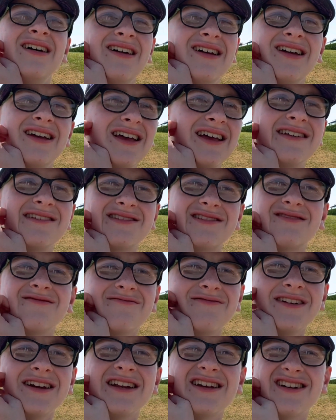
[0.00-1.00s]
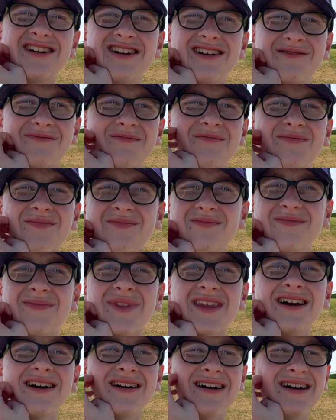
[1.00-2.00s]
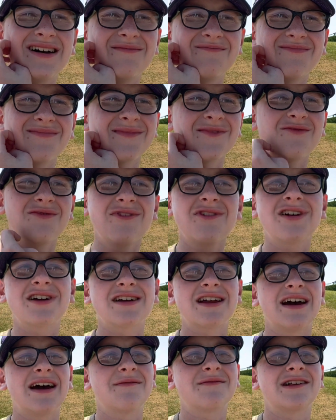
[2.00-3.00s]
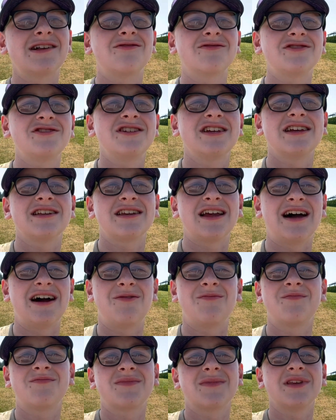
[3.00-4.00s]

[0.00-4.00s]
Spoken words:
It's really good. We're going to have a little sit down,